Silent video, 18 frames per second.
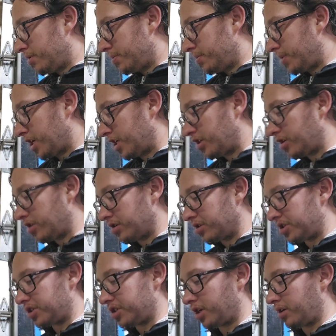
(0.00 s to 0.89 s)
But I
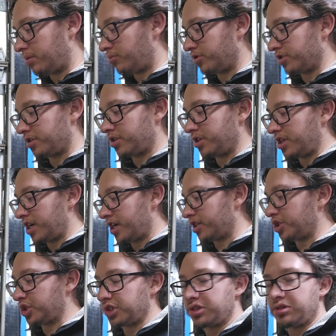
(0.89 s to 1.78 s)
noticed something with the
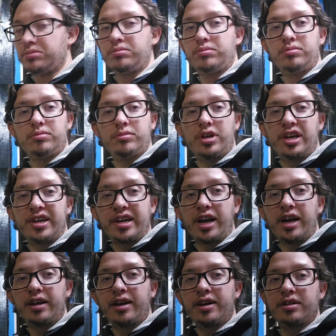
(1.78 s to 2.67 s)
engine I
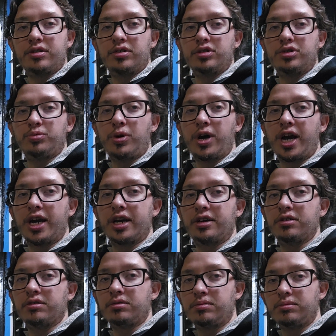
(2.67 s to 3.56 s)
got out of this
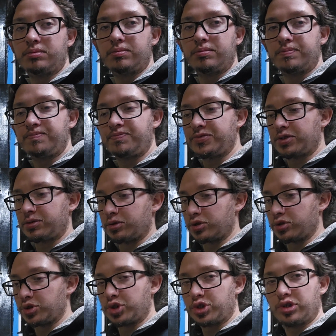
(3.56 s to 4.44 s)
wagon. And
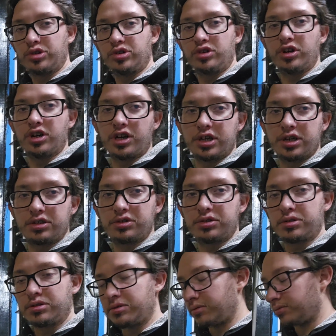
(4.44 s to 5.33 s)
I'll show you
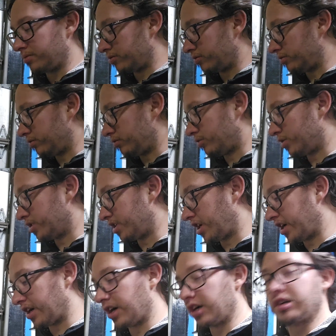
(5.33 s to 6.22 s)
guys what
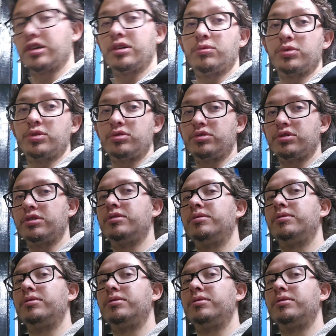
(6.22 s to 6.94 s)
I got going on.